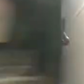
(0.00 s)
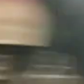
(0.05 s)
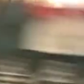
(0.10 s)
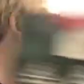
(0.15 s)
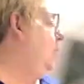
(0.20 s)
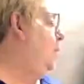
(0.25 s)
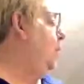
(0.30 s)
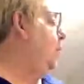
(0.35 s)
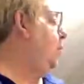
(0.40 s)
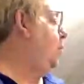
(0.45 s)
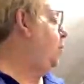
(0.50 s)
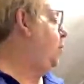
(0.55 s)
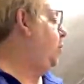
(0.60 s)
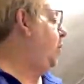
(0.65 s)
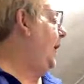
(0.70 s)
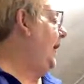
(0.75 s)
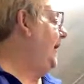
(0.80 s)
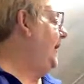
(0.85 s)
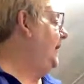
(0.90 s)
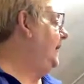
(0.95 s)
Oh,
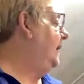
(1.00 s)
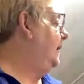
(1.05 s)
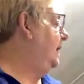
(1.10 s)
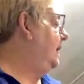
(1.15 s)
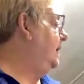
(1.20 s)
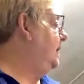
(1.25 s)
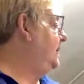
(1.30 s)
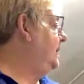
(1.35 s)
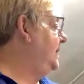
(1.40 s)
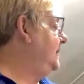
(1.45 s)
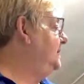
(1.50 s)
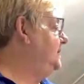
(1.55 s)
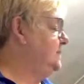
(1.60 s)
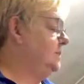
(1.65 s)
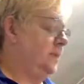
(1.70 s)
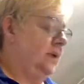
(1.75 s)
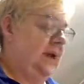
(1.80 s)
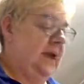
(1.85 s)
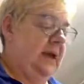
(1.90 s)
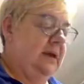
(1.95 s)
wait,
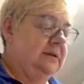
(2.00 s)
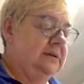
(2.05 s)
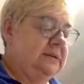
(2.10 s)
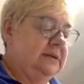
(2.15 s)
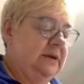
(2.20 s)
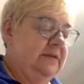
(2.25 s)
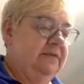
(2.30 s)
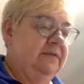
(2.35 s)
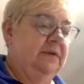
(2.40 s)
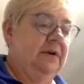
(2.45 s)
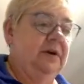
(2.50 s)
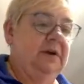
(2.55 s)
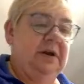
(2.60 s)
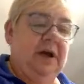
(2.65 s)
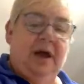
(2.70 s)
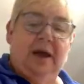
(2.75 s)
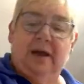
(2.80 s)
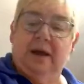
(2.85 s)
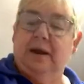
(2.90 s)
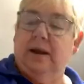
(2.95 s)
guess what else I
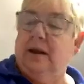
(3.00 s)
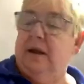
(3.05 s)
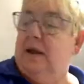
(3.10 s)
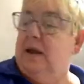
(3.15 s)
forgot?